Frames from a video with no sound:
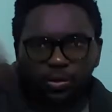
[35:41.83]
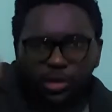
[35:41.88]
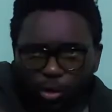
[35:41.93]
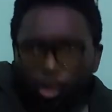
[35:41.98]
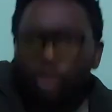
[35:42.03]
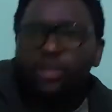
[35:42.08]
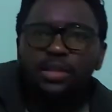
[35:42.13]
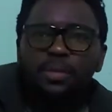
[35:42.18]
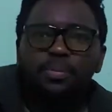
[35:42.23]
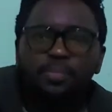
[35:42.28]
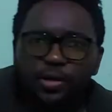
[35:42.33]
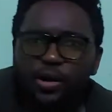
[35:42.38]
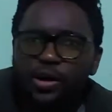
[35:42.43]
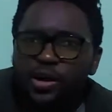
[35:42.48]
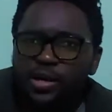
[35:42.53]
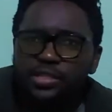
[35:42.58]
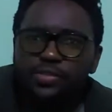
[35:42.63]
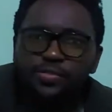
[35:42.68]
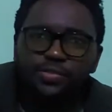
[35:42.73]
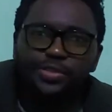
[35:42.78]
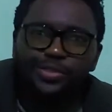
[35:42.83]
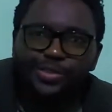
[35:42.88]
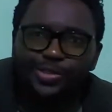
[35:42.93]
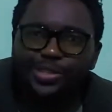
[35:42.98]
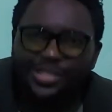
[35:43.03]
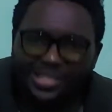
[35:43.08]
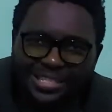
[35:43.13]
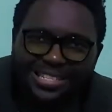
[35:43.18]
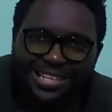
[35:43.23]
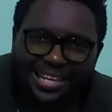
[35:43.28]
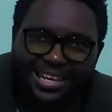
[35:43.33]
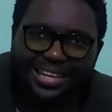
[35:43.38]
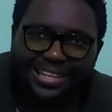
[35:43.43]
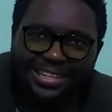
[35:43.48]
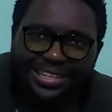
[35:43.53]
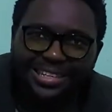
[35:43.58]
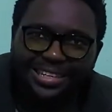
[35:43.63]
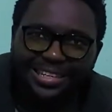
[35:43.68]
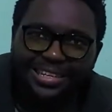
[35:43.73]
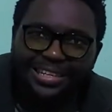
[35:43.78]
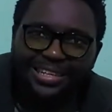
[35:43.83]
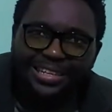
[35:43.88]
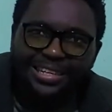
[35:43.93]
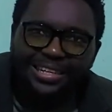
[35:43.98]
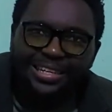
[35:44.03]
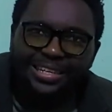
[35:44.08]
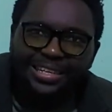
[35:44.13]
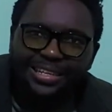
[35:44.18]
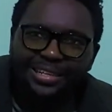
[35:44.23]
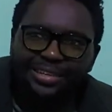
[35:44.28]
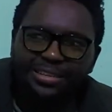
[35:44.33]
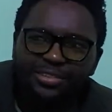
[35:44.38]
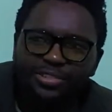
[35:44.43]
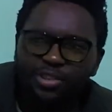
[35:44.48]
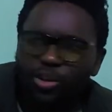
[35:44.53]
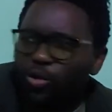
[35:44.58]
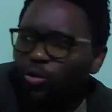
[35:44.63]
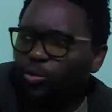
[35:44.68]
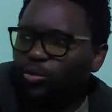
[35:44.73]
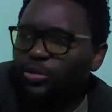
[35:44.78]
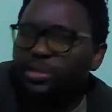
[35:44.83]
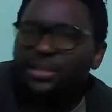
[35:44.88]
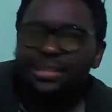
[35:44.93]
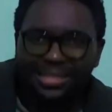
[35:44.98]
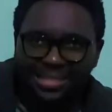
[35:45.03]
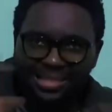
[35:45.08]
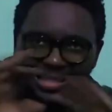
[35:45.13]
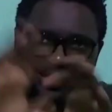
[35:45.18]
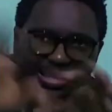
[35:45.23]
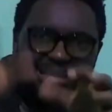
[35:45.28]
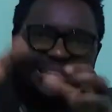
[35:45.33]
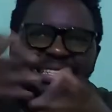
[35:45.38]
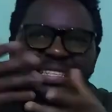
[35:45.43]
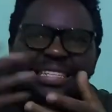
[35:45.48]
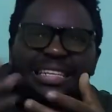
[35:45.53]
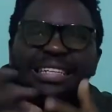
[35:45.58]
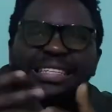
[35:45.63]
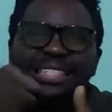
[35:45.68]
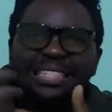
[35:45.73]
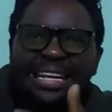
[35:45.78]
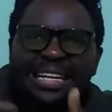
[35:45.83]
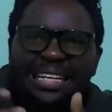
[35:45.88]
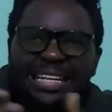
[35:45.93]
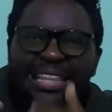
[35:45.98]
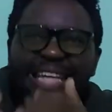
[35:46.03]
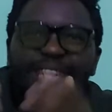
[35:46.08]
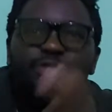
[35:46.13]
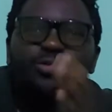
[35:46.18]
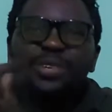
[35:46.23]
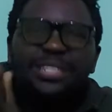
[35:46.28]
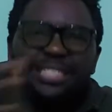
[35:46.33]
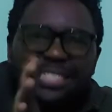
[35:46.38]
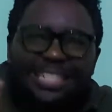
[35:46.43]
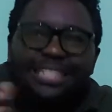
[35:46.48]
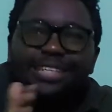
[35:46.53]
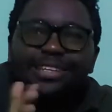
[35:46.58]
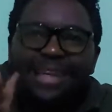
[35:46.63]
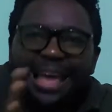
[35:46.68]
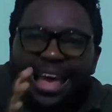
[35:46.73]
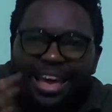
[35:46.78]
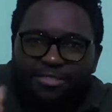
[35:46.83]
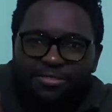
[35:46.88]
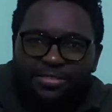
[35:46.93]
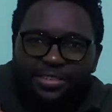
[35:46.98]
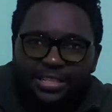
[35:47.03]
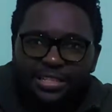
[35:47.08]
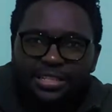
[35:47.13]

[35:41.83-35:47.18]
We call them burgers even to this day. So it's clear that we didn't have it.